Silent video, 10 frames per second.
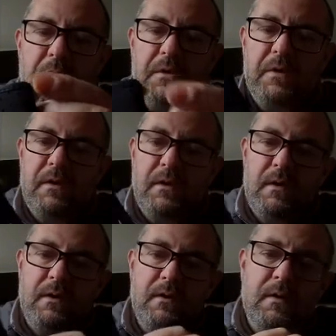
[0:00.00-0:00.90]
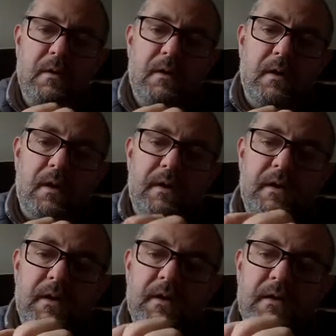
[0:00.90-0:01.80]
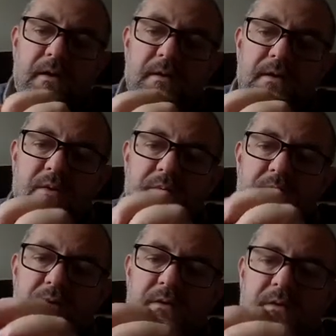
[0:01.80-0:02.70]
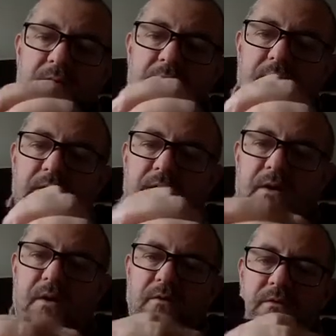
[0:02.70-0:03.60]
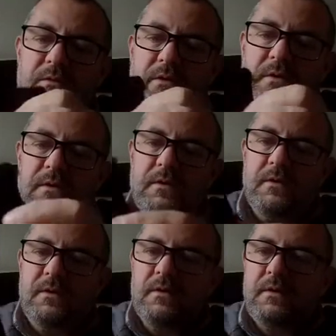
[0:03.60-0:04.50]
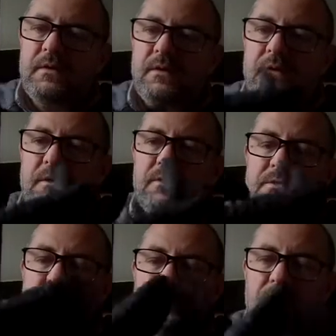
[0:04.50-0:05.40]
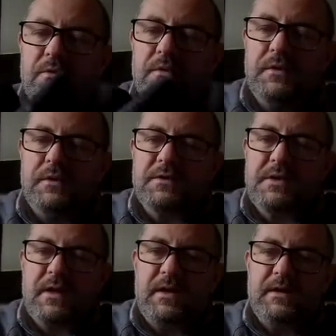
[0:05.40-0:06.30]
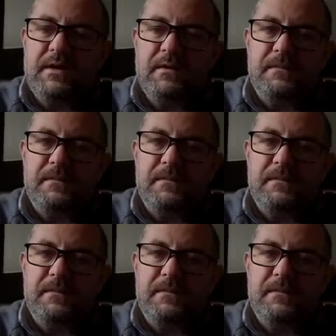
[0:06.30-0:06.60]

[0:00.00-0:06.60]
Okay, and then neoprene at the cuff. So the other side,